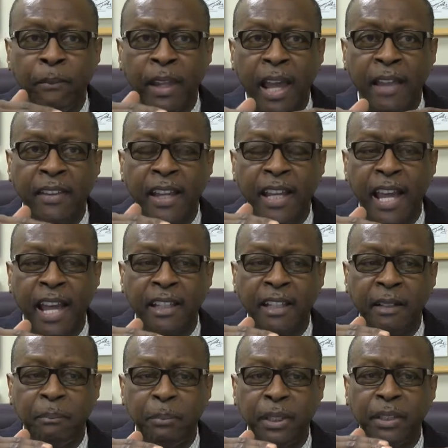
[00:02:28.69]
And they had
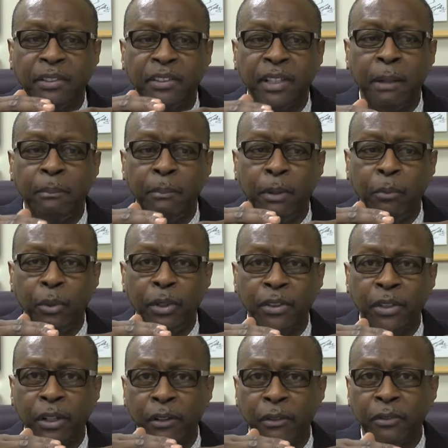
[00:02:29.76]
to put some
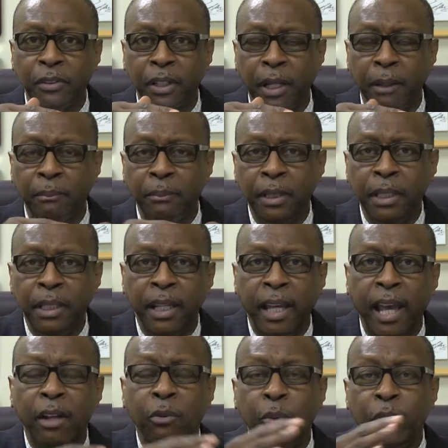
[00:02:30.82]
reserves up.
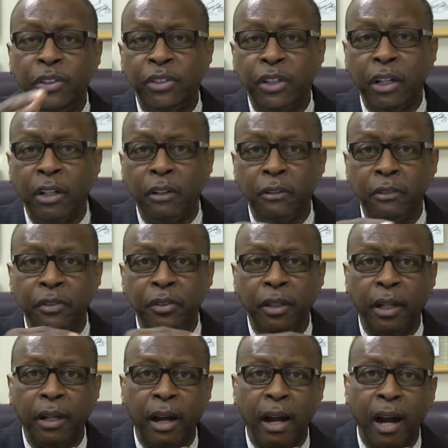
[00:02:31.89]
And reserves
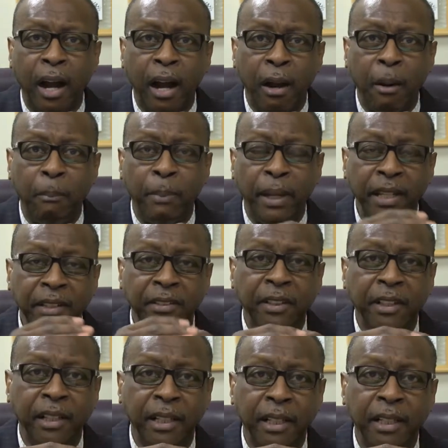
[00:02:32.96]
are
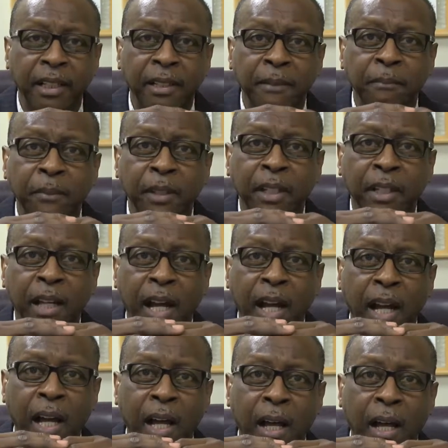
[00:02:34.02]
basically
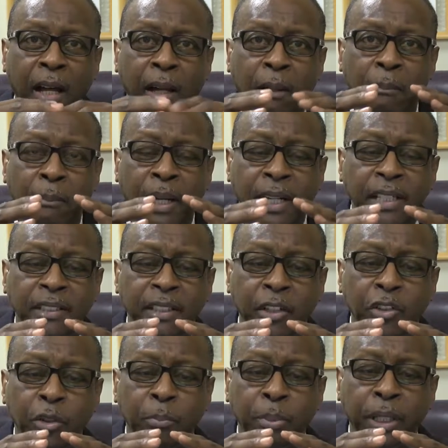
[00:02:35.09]
monies
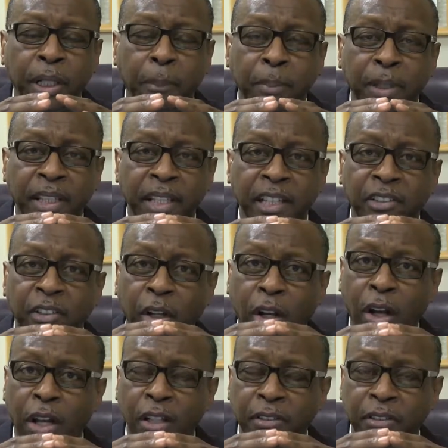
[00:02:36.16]
that you put up against
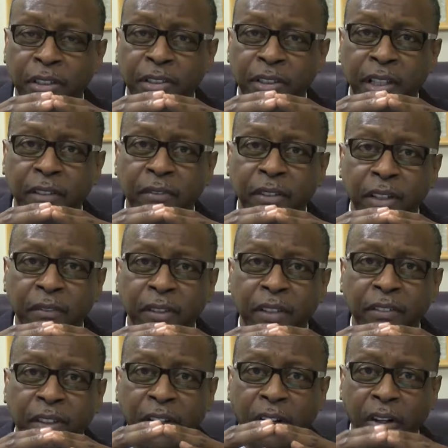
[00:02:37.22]
losses. If in the
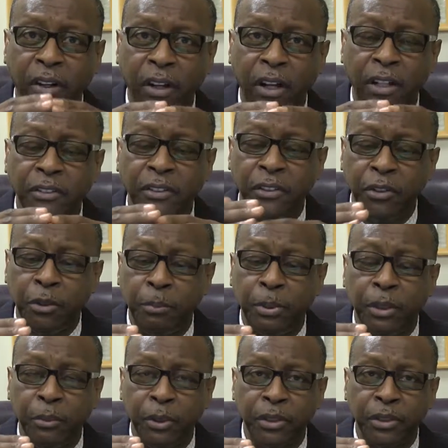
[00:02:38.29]
event that there are losses, you
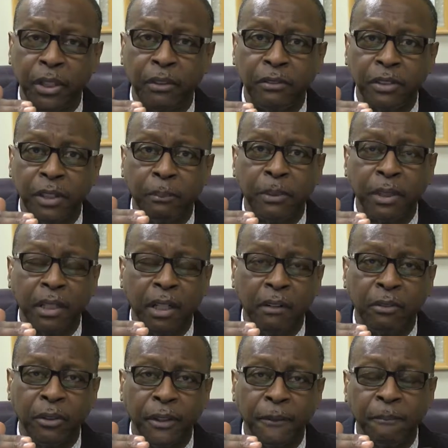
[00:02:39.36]
put reserves up to
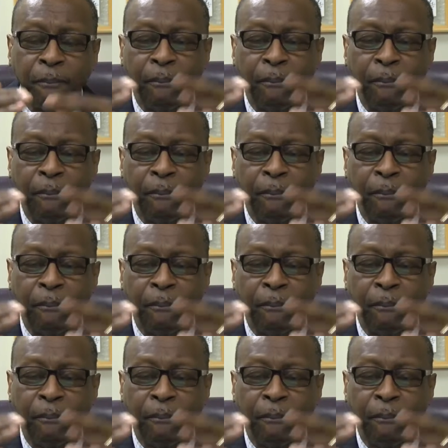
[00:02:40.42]
cover it.